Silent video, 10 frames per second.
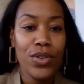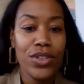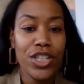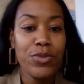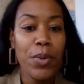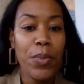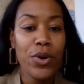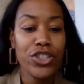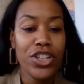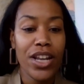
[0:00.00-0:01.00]
the
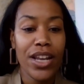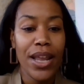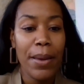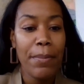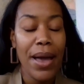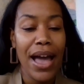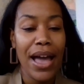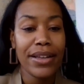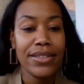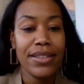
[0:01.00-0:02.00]
disproportionate
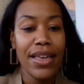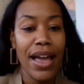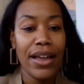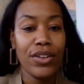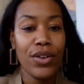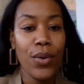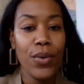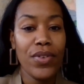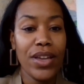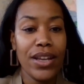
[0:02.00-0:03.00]
impact that
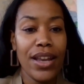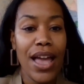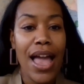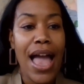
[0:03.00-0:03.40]
COVID